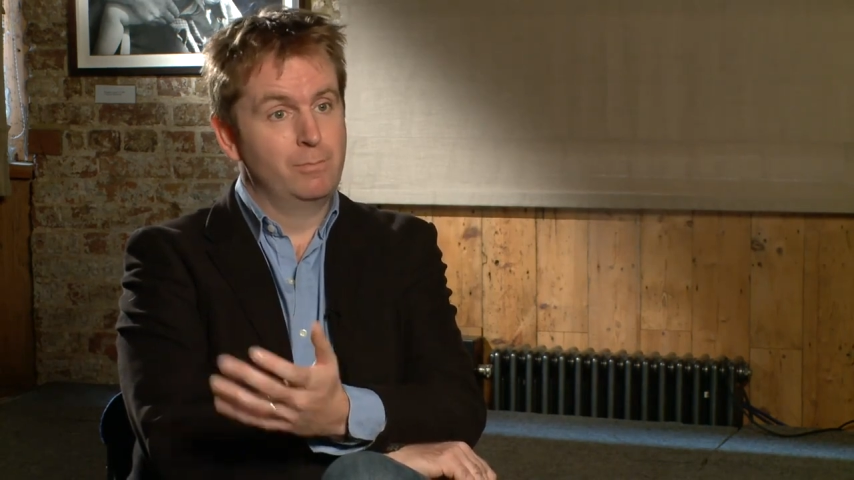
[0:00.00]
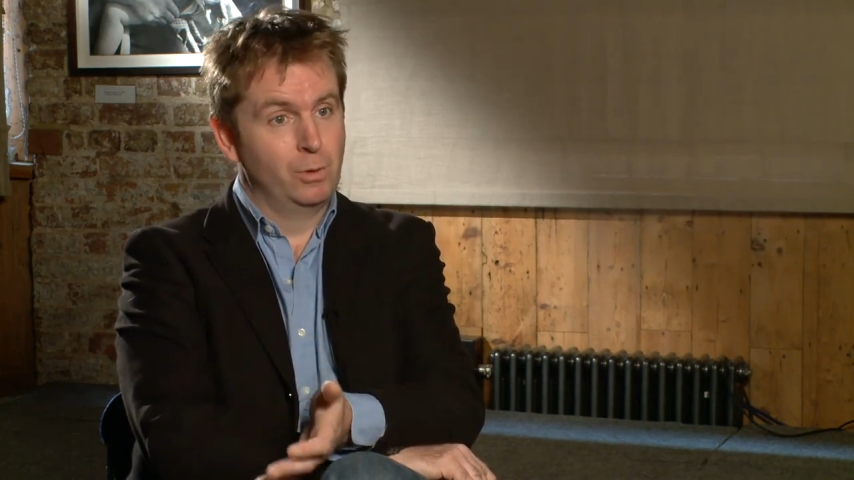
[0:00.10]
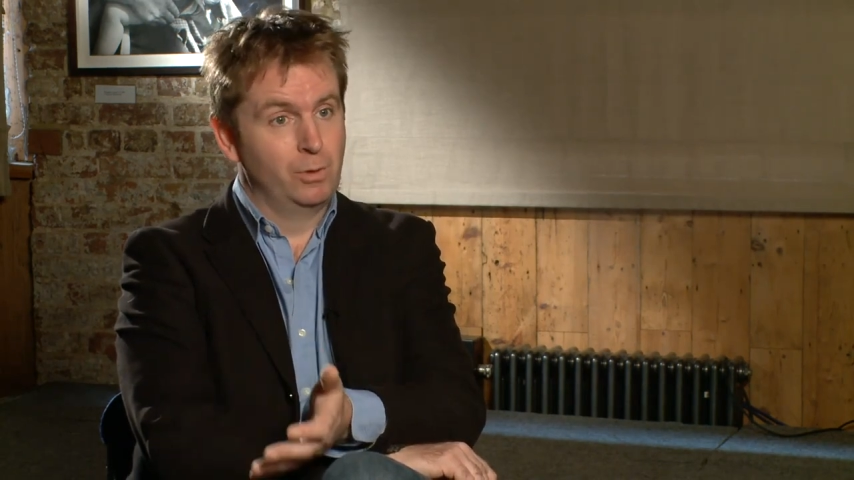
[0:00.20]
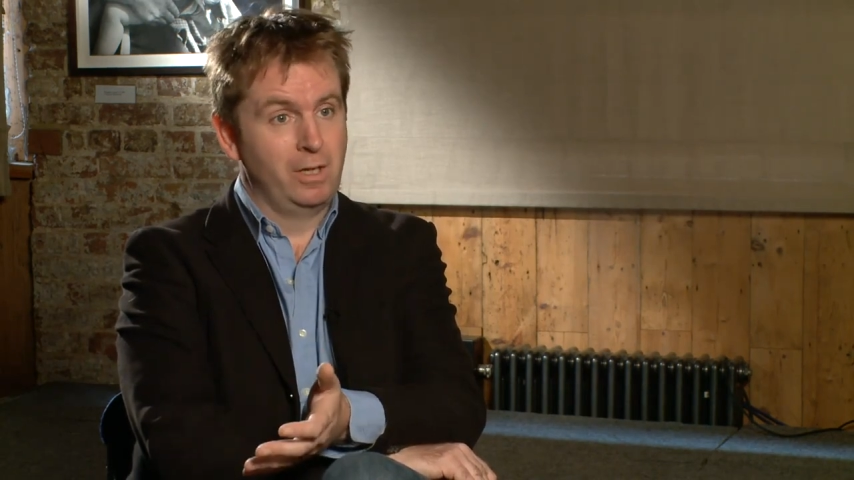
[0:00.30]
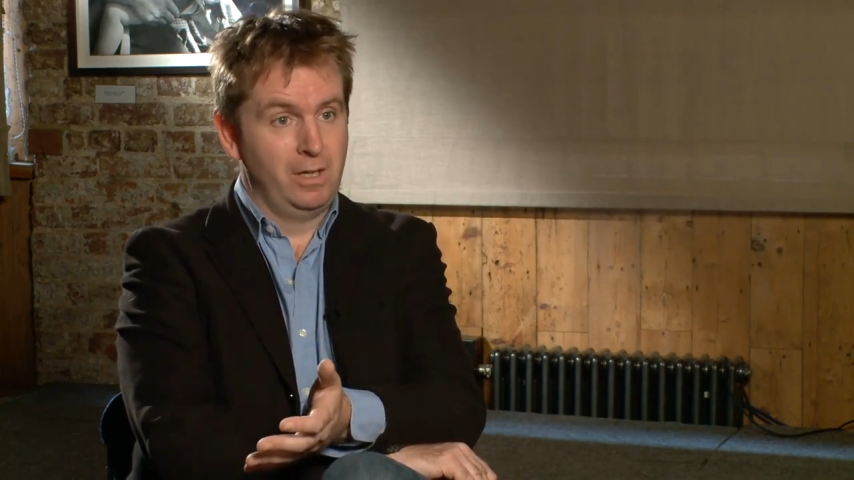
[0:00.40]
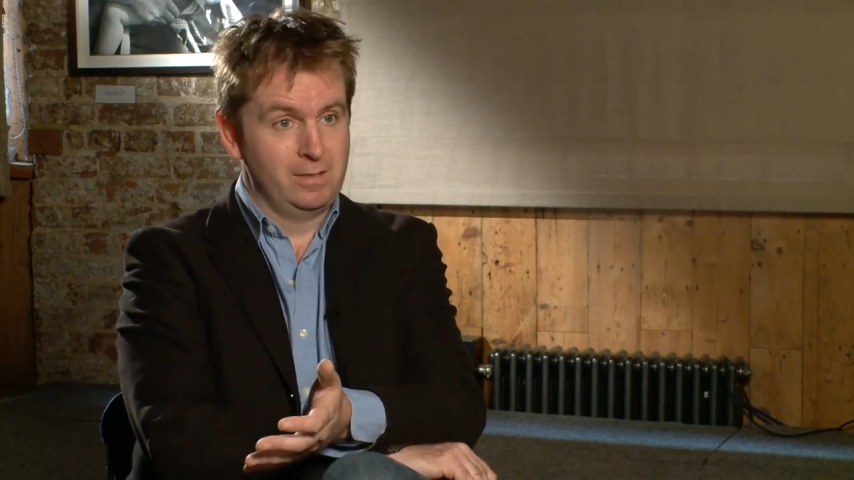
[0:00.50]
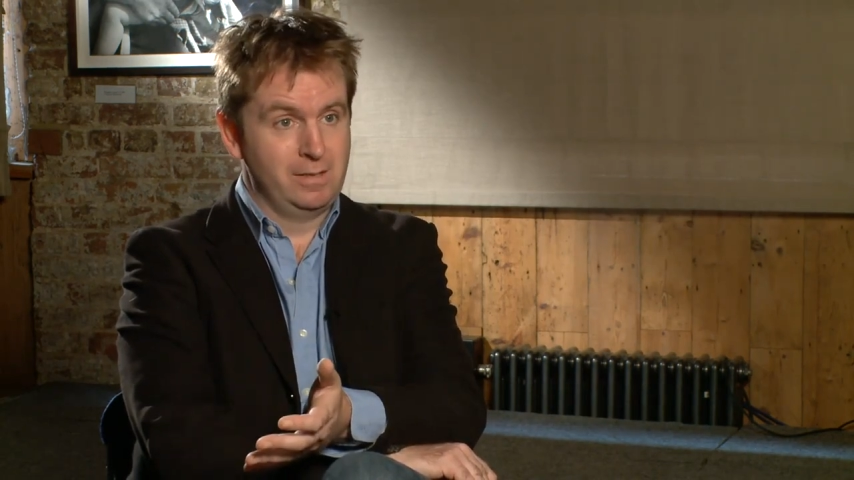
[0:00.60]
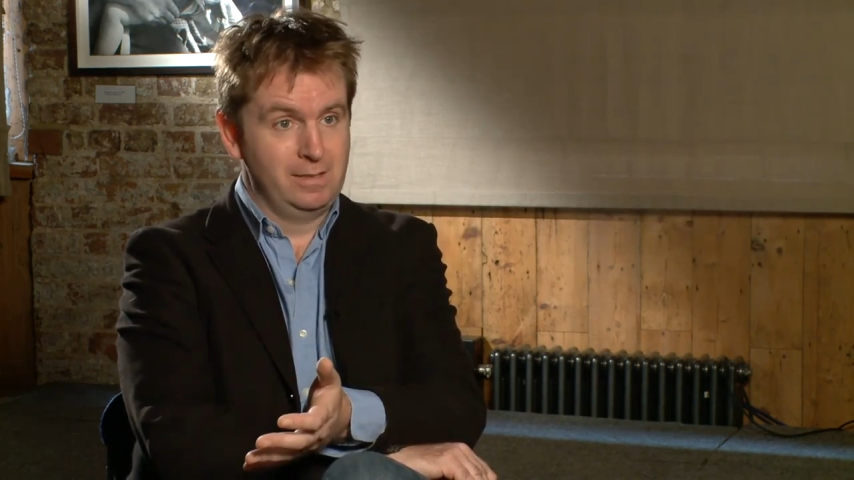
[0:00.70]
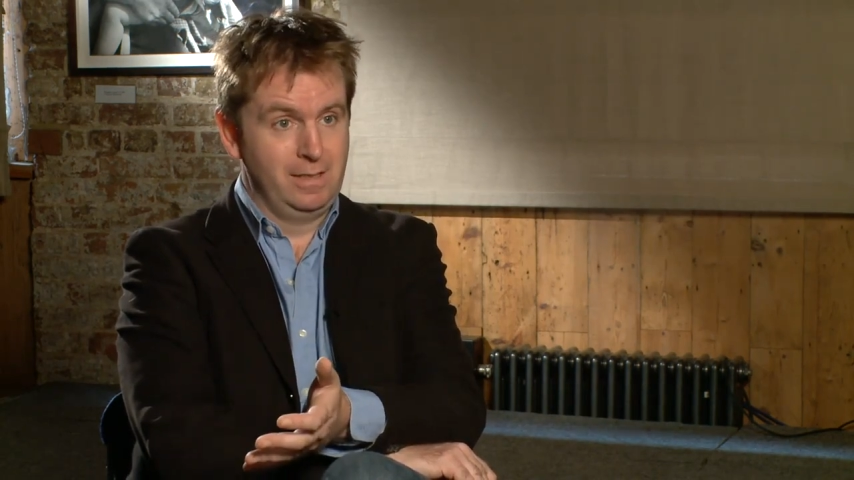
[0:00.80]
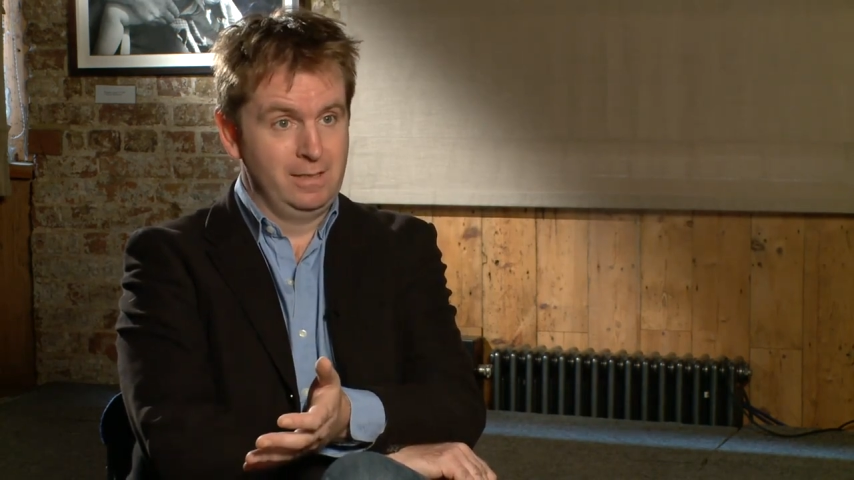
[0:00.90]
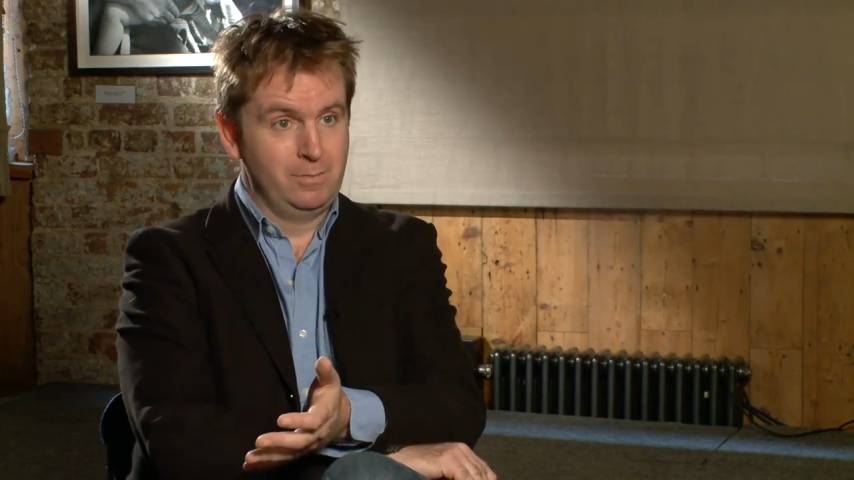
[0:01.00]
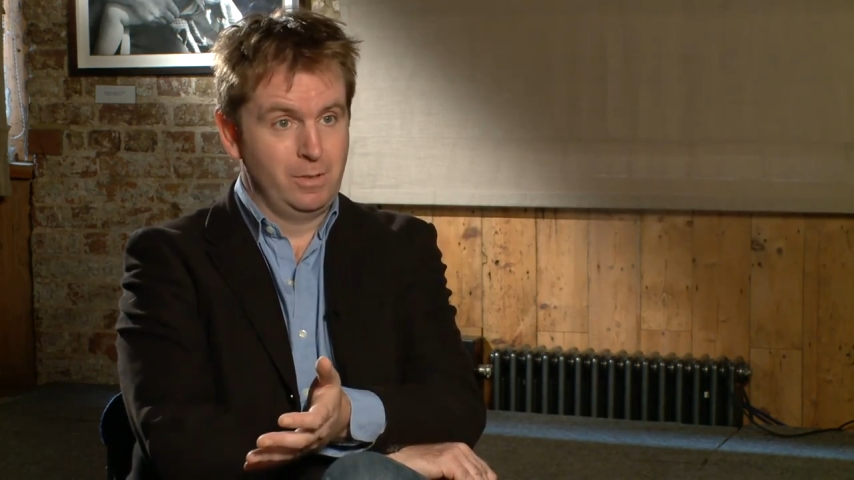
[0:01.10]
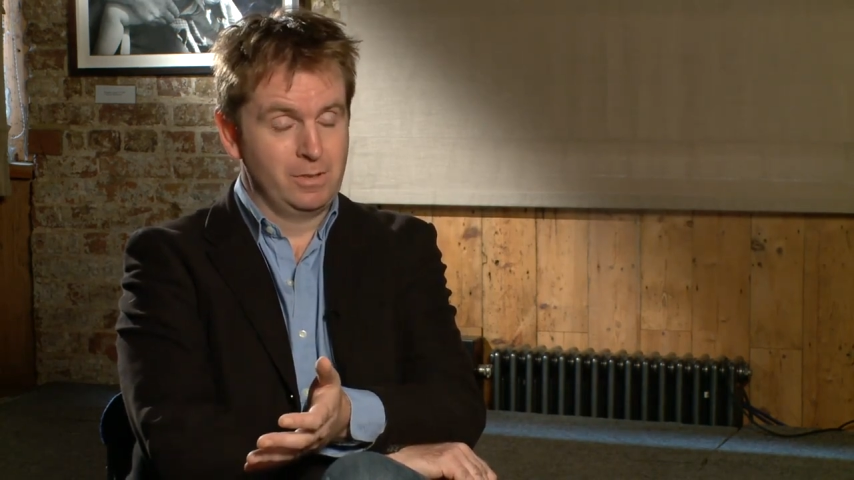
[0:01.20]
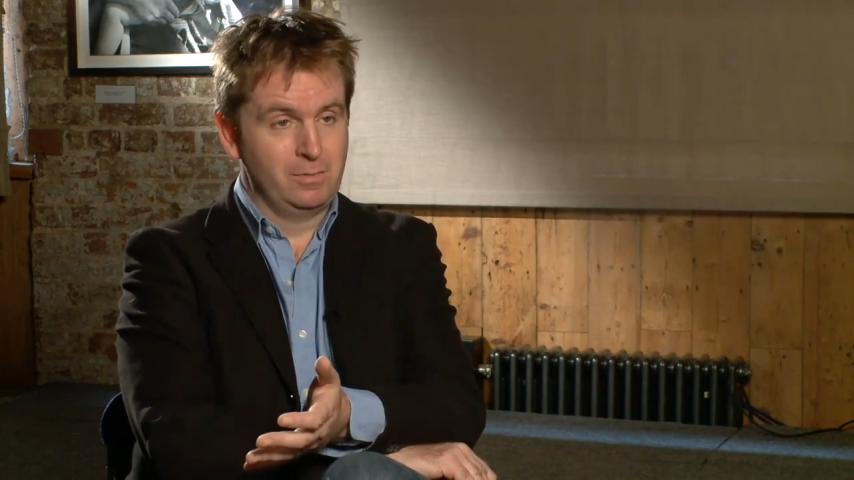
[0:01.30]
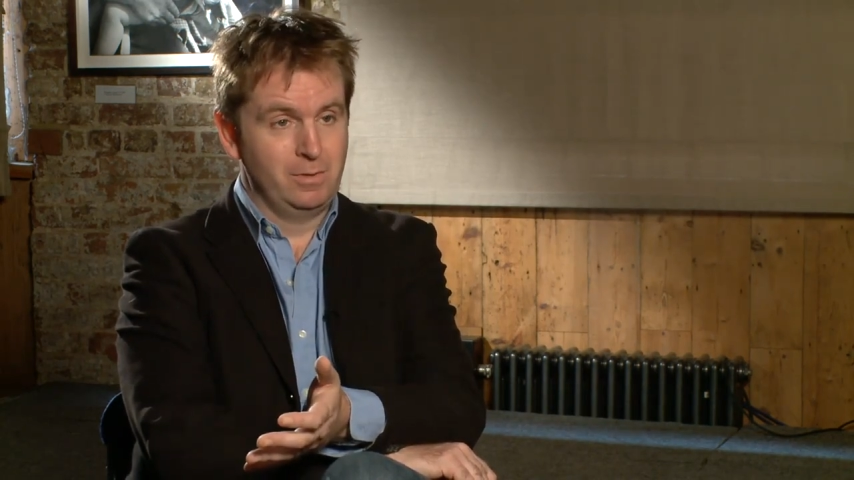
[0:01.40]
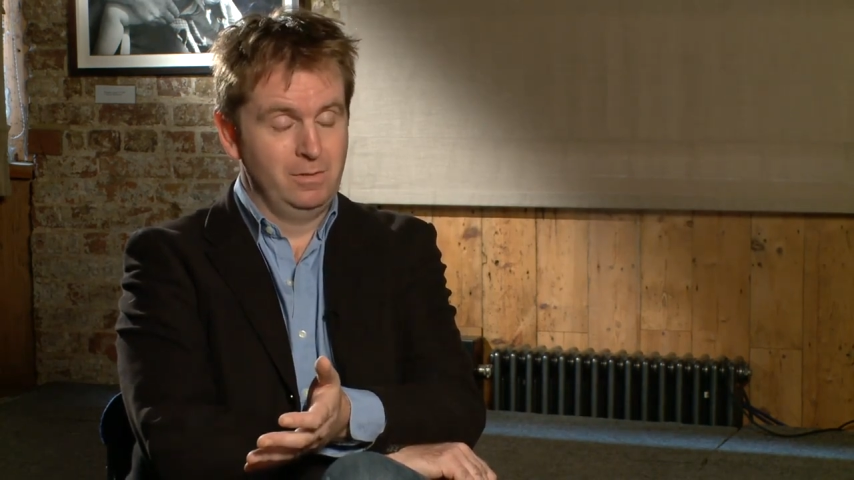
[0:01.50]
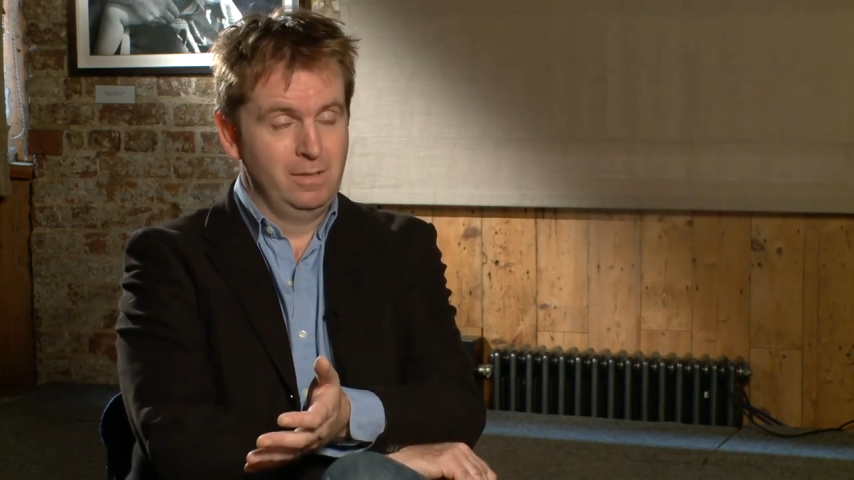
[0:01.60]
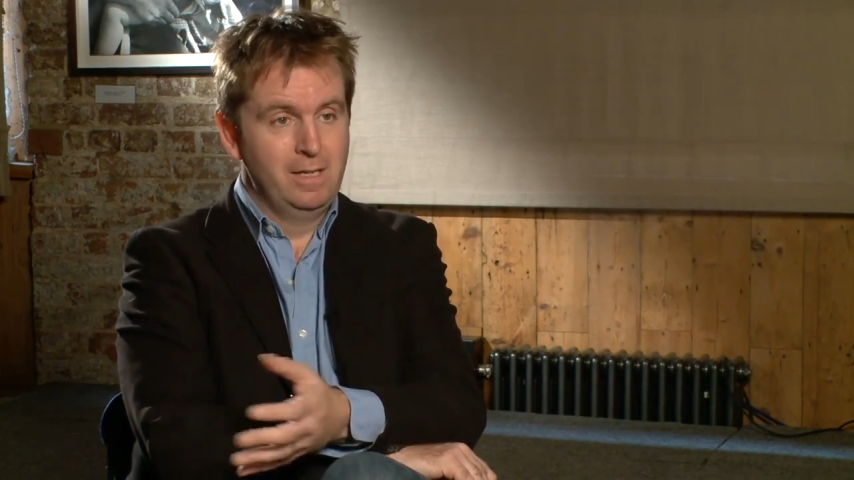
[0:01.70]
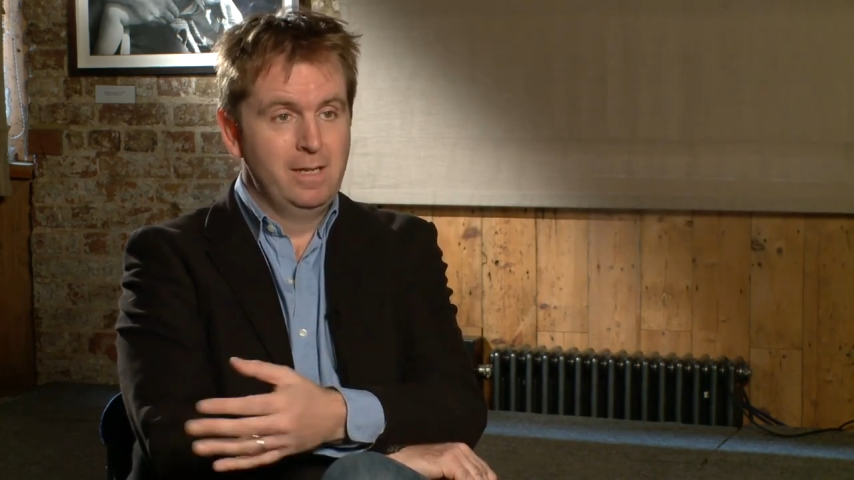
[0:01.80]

broadcasters in as possible.